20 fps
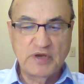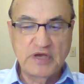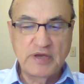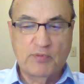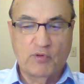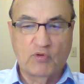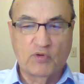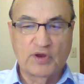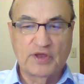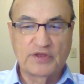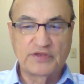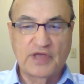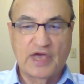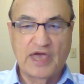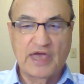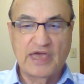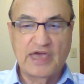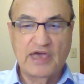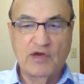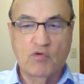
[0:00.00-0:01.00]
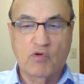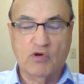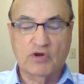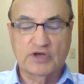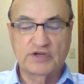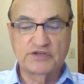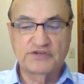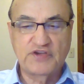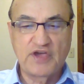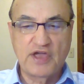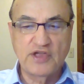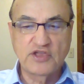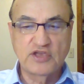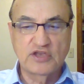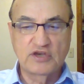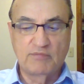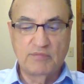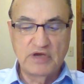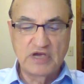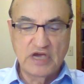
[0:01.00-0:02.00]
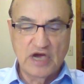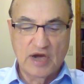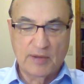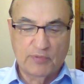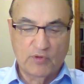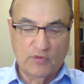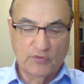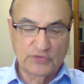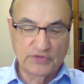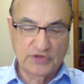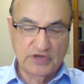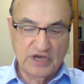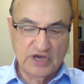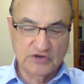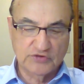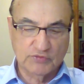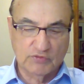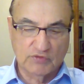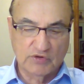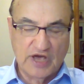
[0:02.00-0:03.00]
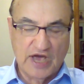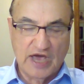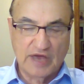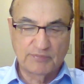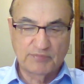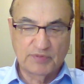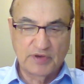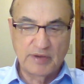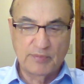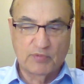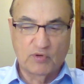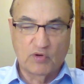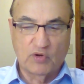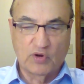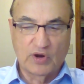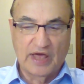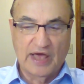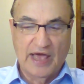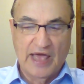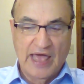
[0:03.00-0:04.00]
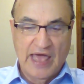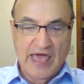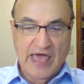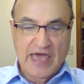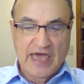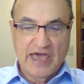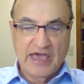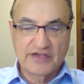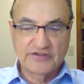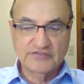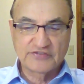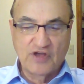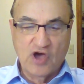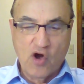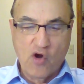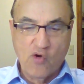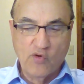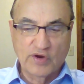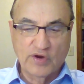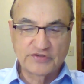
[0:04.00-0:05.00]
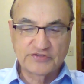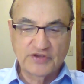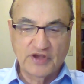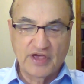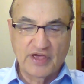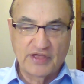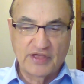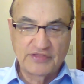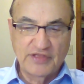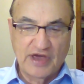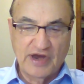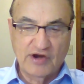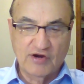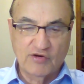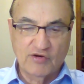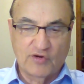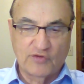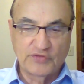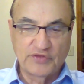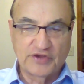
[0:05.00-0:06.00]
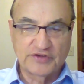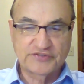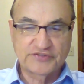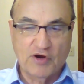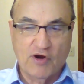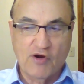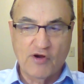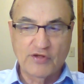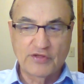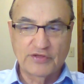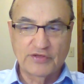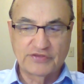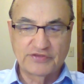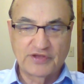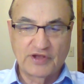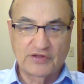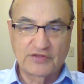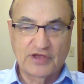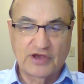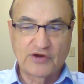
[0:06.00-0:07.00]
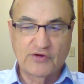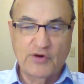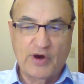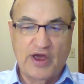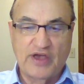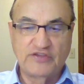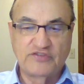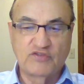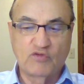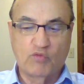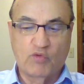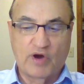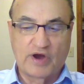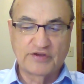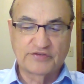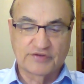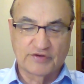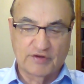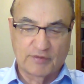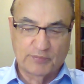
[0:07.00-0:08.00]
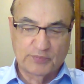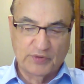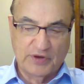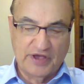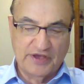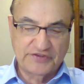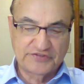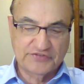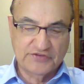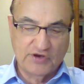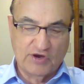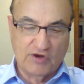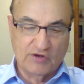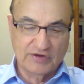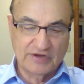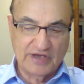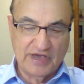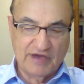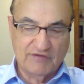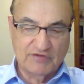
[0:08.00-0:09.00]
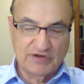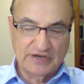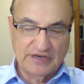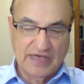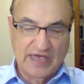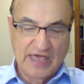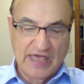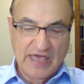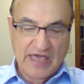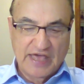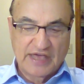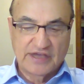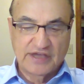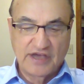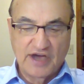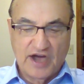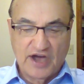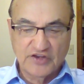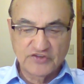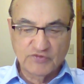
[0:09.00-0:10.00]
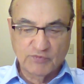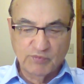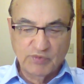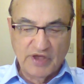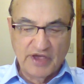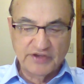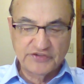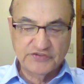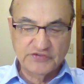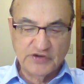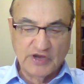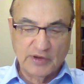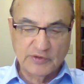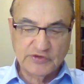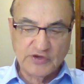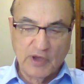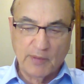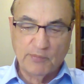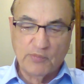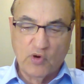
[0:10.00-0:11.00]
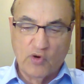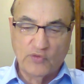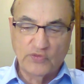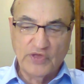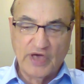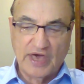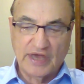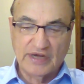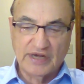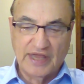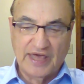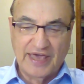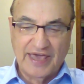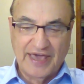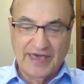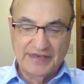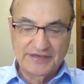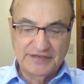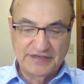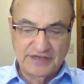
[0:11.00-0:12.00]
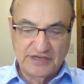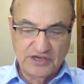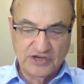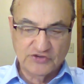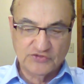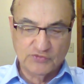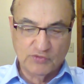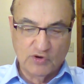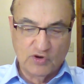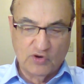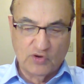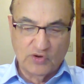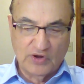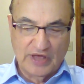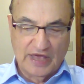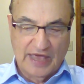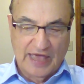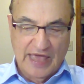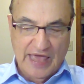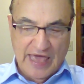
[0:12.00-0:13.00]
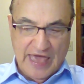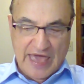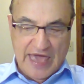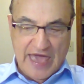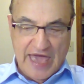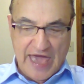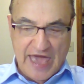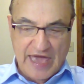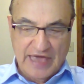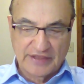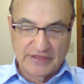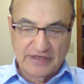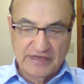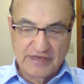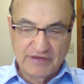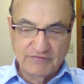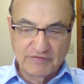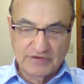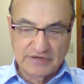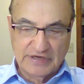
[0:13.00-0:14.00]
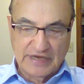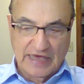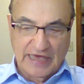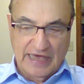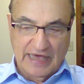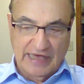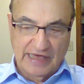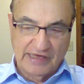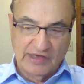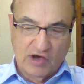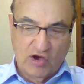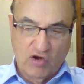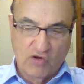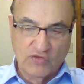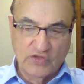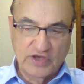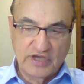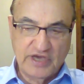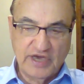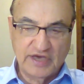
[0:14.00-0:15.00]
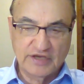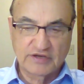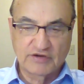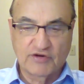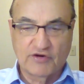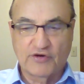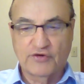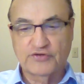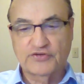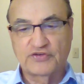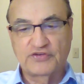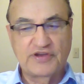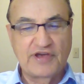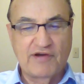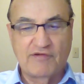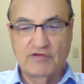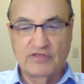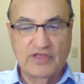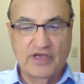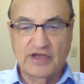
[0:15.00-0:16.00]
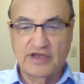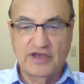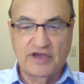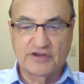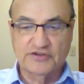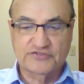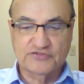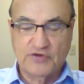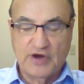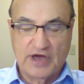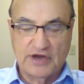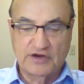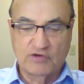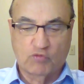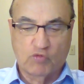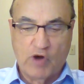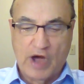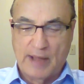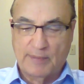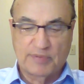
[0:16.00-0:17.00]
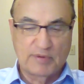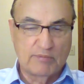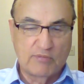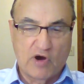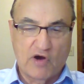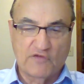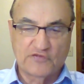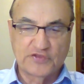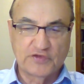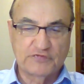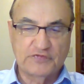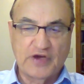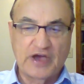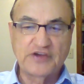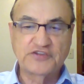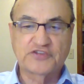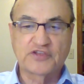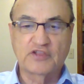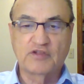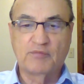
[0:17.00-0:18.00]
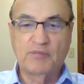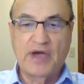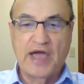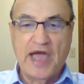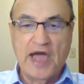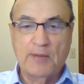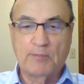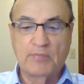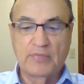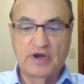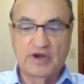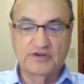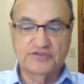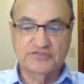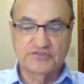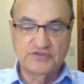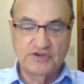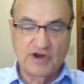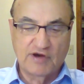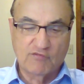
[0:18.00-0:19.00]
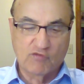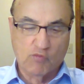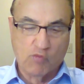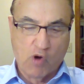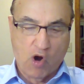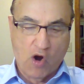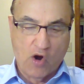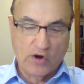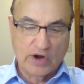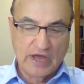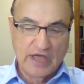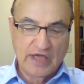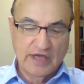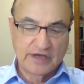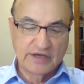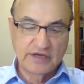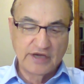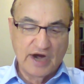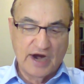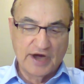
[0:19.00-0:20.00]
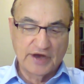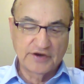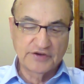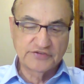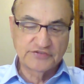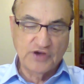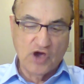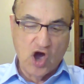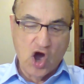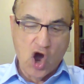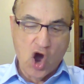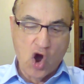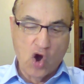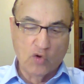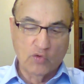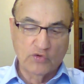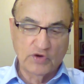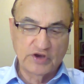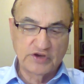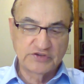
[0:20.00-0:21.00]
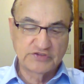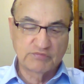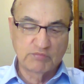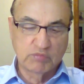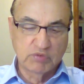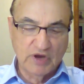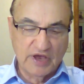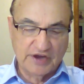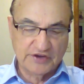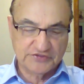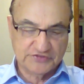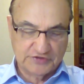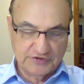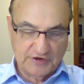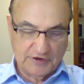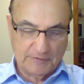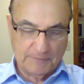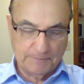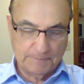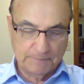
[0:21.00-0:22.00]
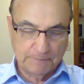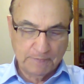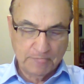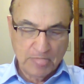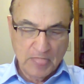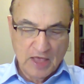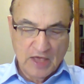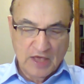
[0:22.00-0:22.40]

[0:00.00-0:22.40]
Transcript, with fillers: people, and they, it will continue to be up on the Israelite people uh, as long as uh, they are on this earth until they graduate to a place called heaven. Uh, God's blessing is up on that land, Israel, uh, and even uh, all the Hitlers and everything else tried to wipe them off the face of the map, but it's never worked. God has always blessed them.